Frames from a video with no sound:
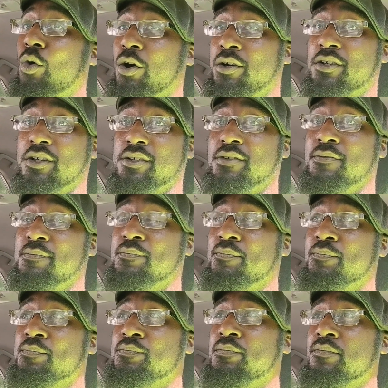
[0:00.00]
working.
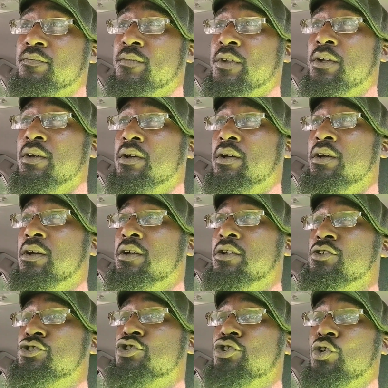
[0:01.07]

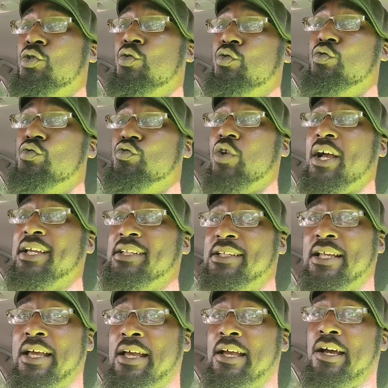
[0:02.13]
So right
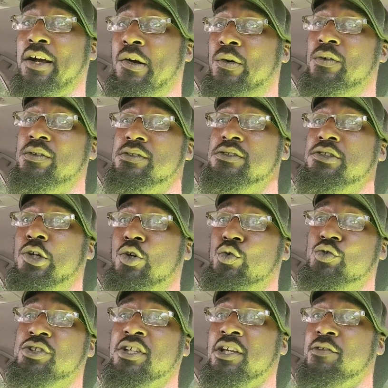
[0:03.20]
now,
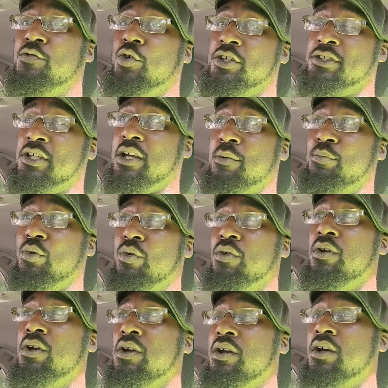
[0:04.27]
say for example,
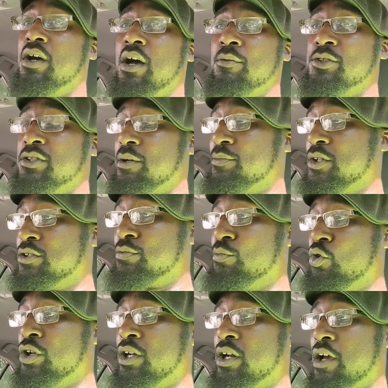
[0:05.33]
I was up this
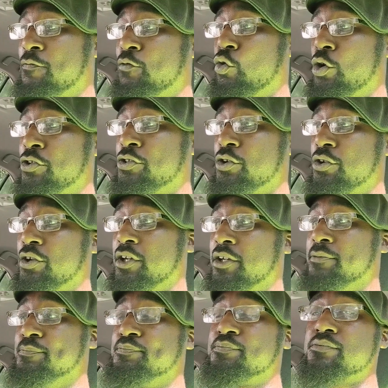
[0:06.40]
morning at 4:30.
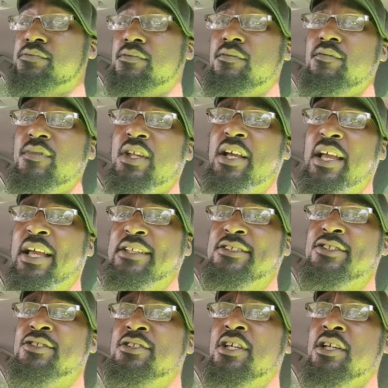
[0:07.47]

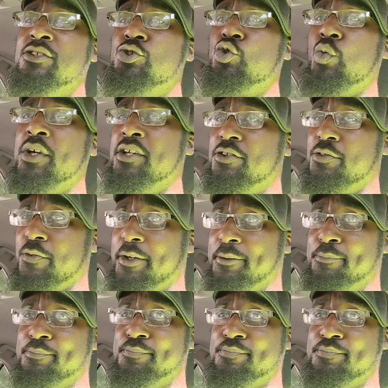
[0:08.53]
It's 10:23.